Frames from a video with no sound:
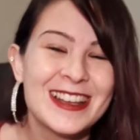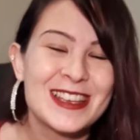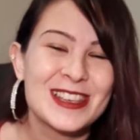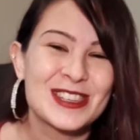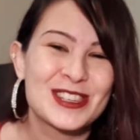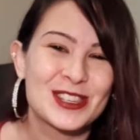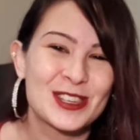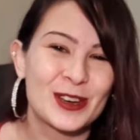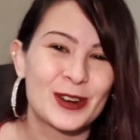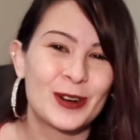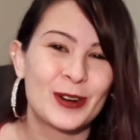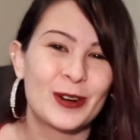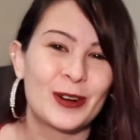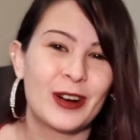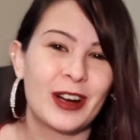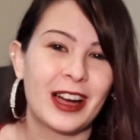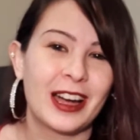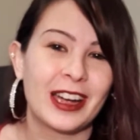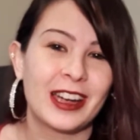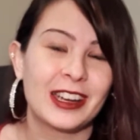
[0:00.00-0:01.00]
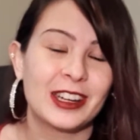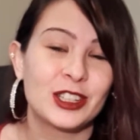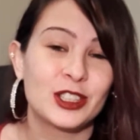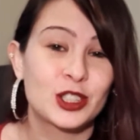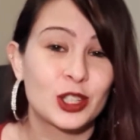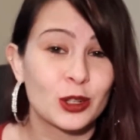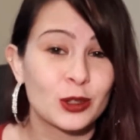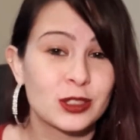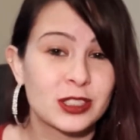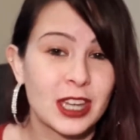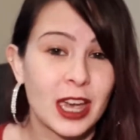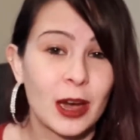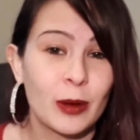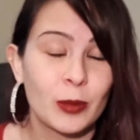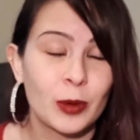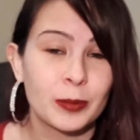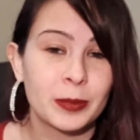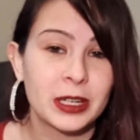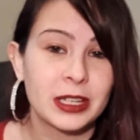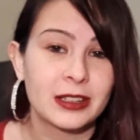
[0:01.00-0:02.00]
So I chose
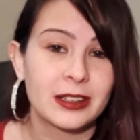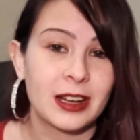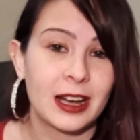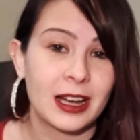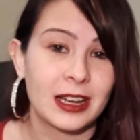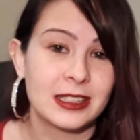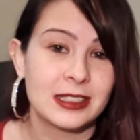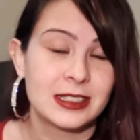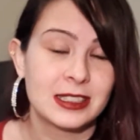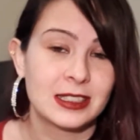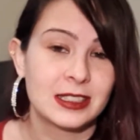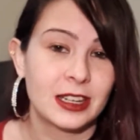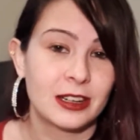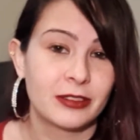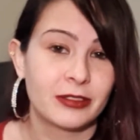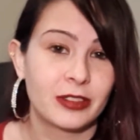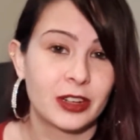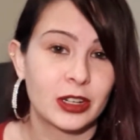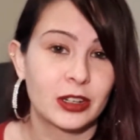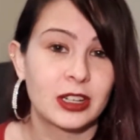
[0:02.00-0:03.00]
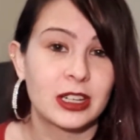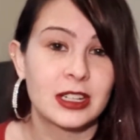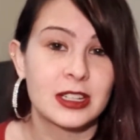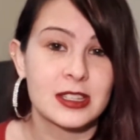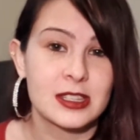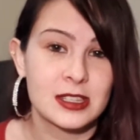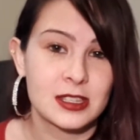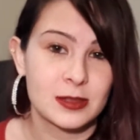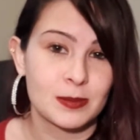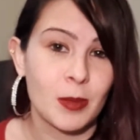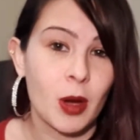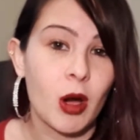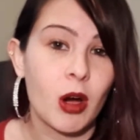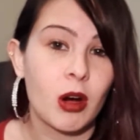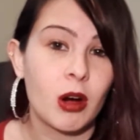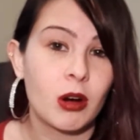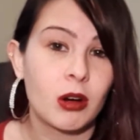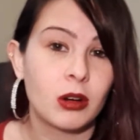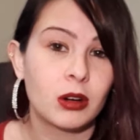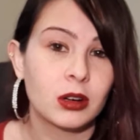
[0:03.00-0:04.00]
Catwoman. I did a very
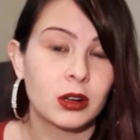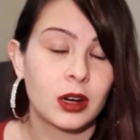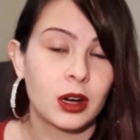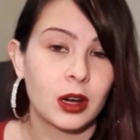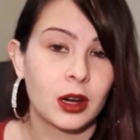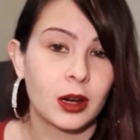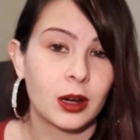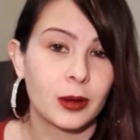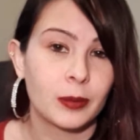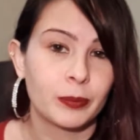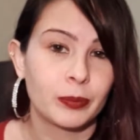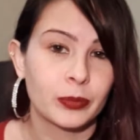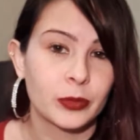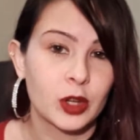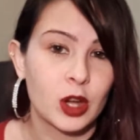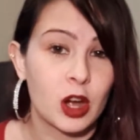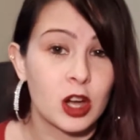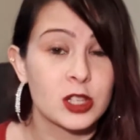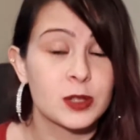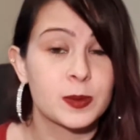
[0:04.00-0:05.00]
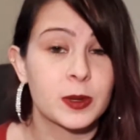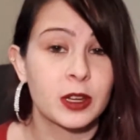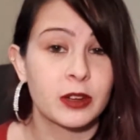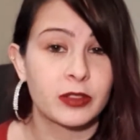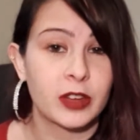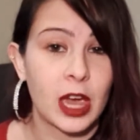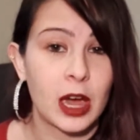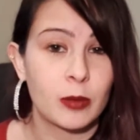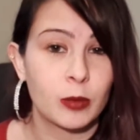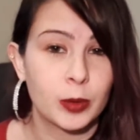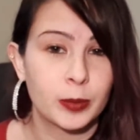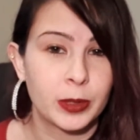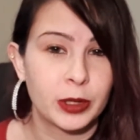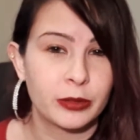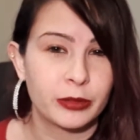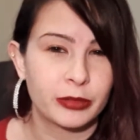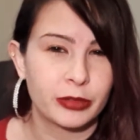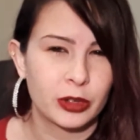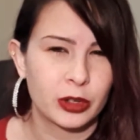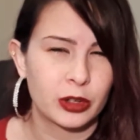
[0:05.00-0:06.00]
small cosplay of
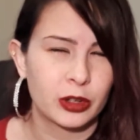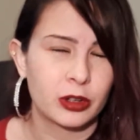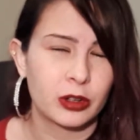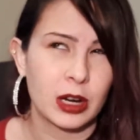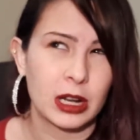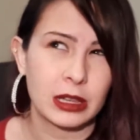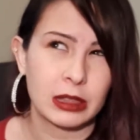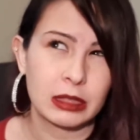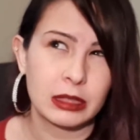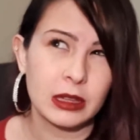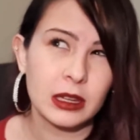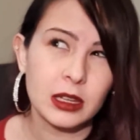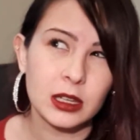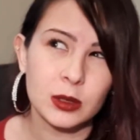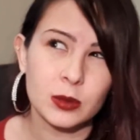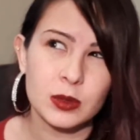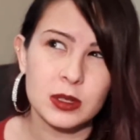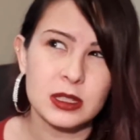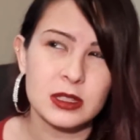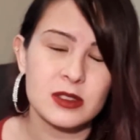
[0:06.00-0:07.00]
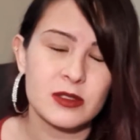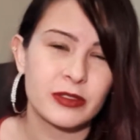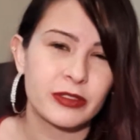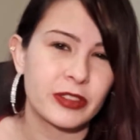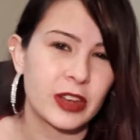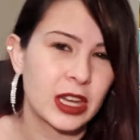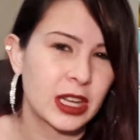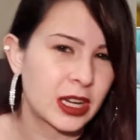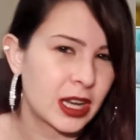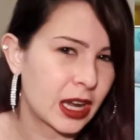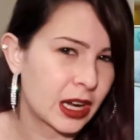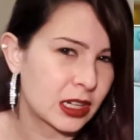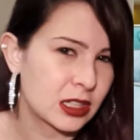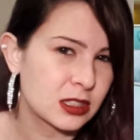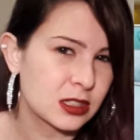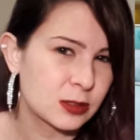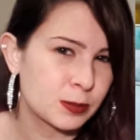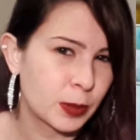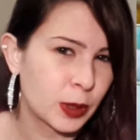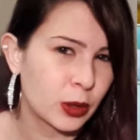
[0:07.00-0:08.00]
Catwoman for, I think it was Fan
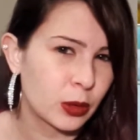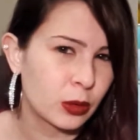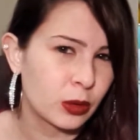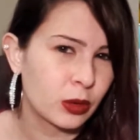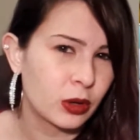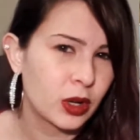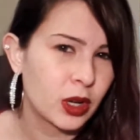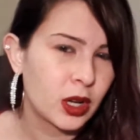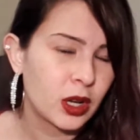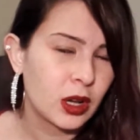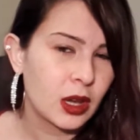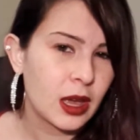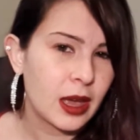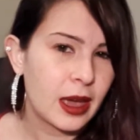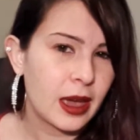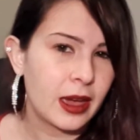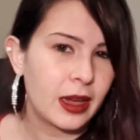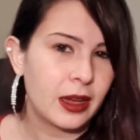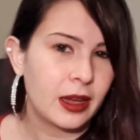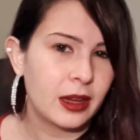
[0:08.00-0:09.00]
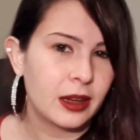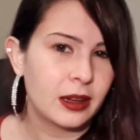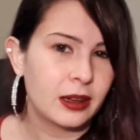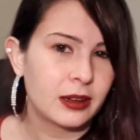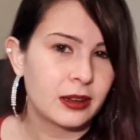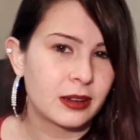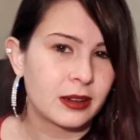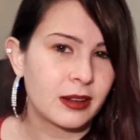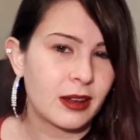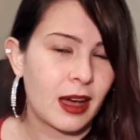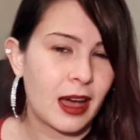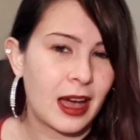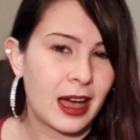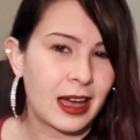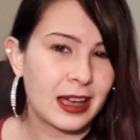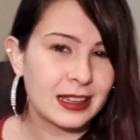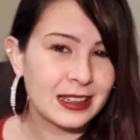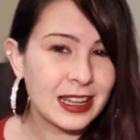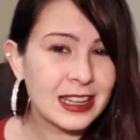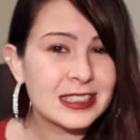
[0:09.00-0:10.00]
Expo, and
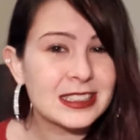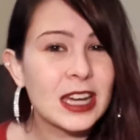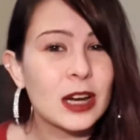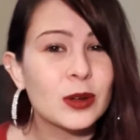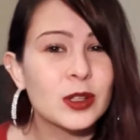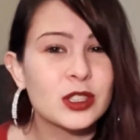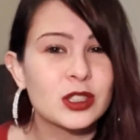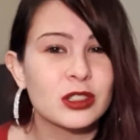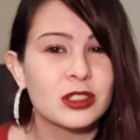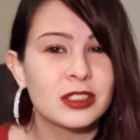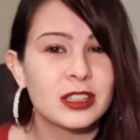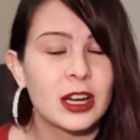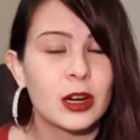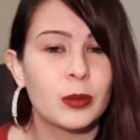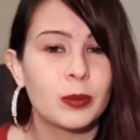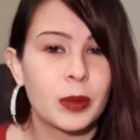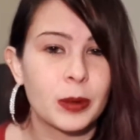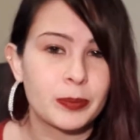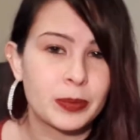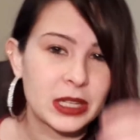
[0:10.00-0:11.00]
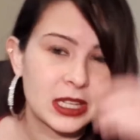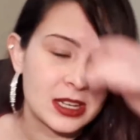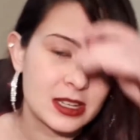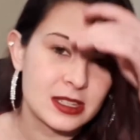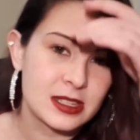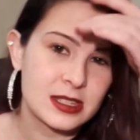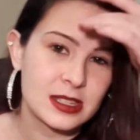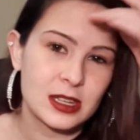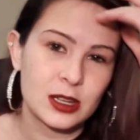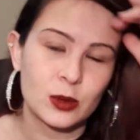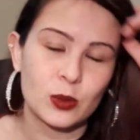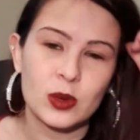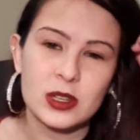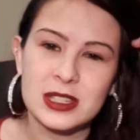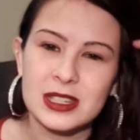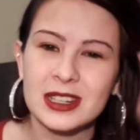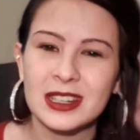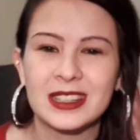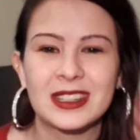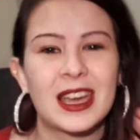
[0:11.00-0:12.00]
I liked how it turned out, but because it
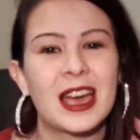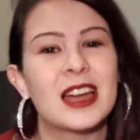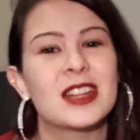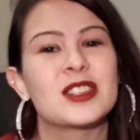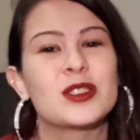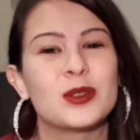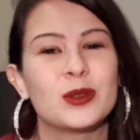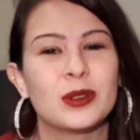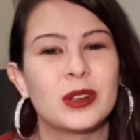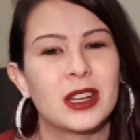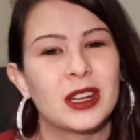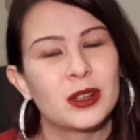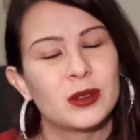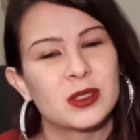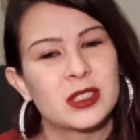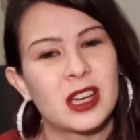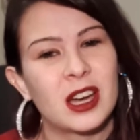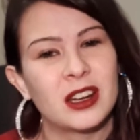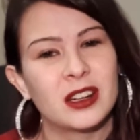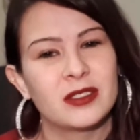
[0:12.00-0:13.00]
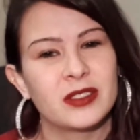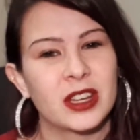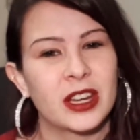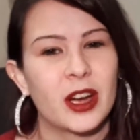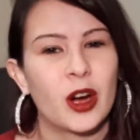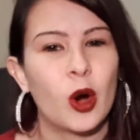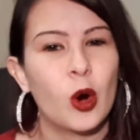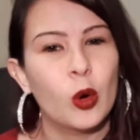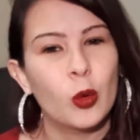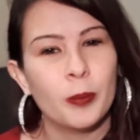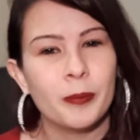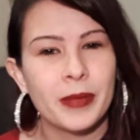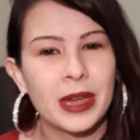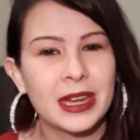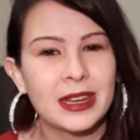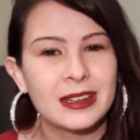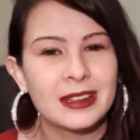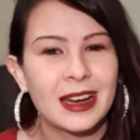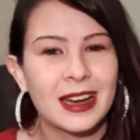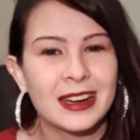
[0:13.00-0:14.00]
wasn't a cat suit and it was kind of like a
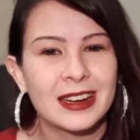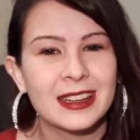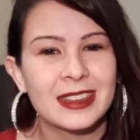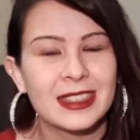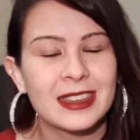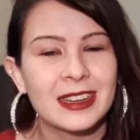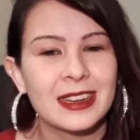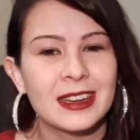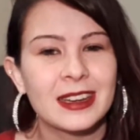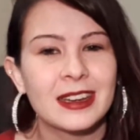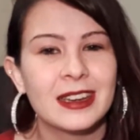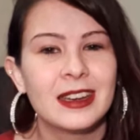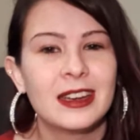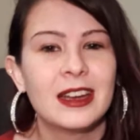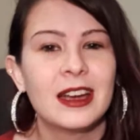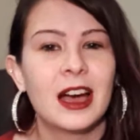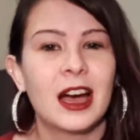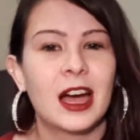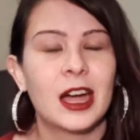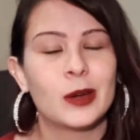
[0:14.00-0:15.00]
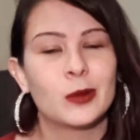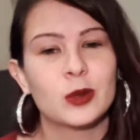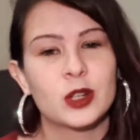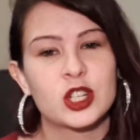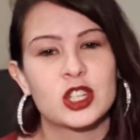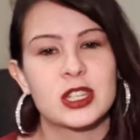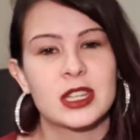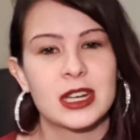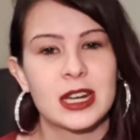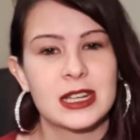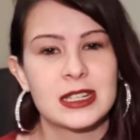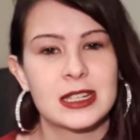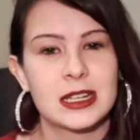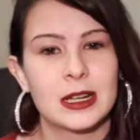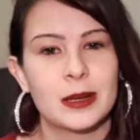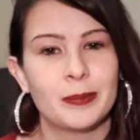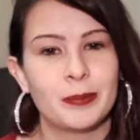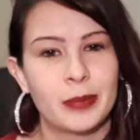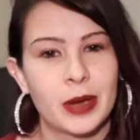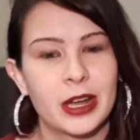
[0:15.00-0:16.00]
homemade kind of thing, I wish that I did
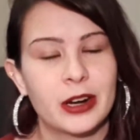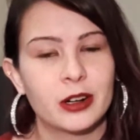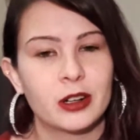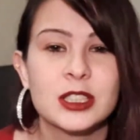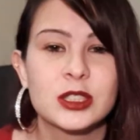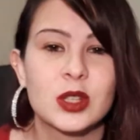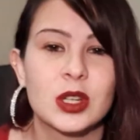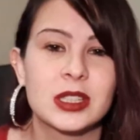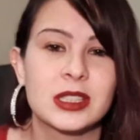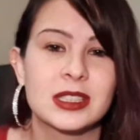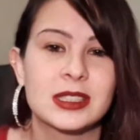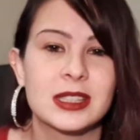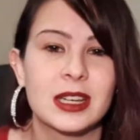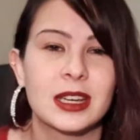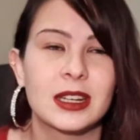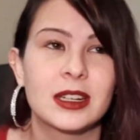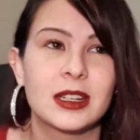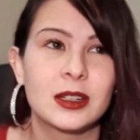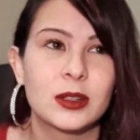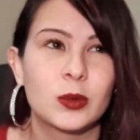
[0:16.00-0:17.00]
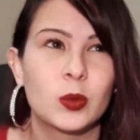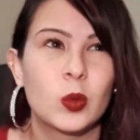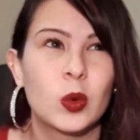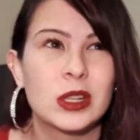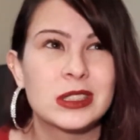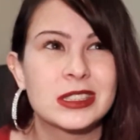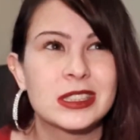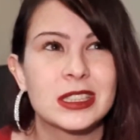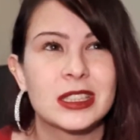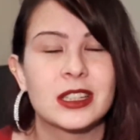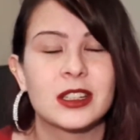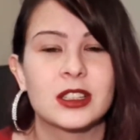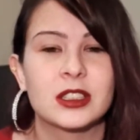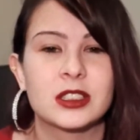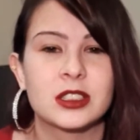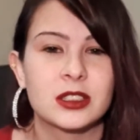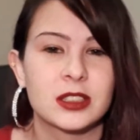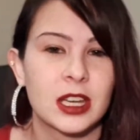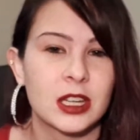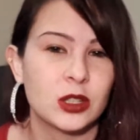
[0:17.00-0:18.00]
it better. So I decided, what's a
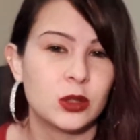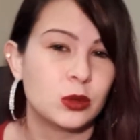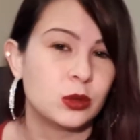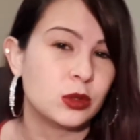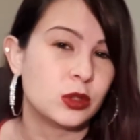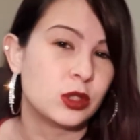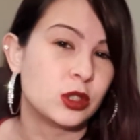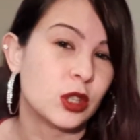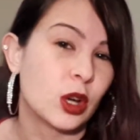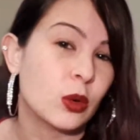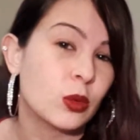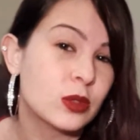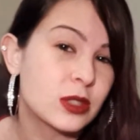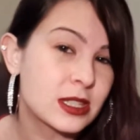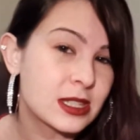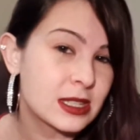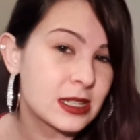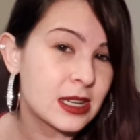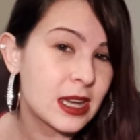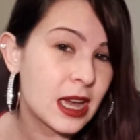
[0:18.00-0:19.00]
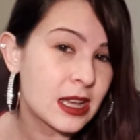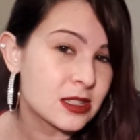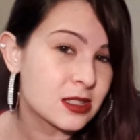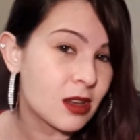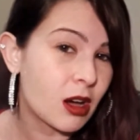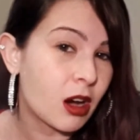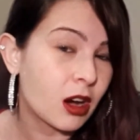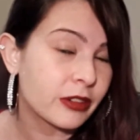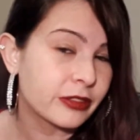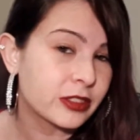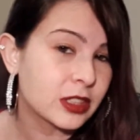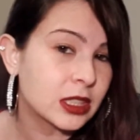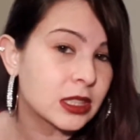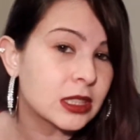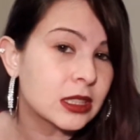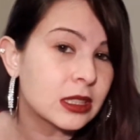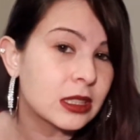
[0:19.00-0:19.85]
character that you don't see as often?